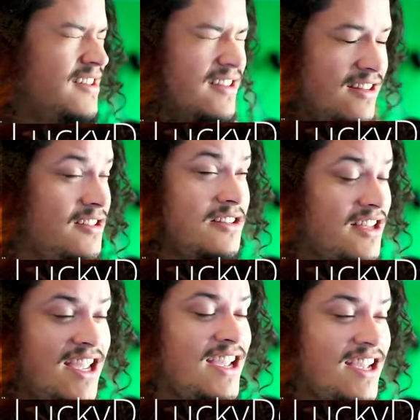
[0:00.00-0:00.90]
the
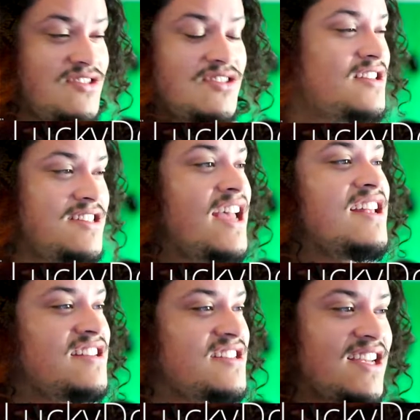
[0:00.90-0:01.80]
king is, his head
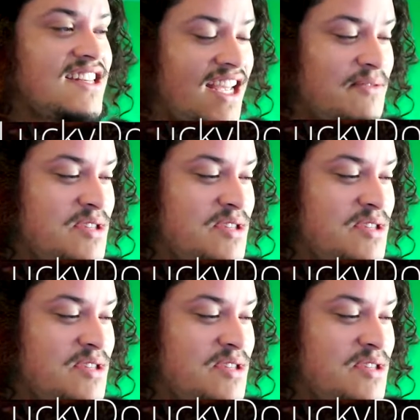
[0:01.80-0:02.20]
is like damn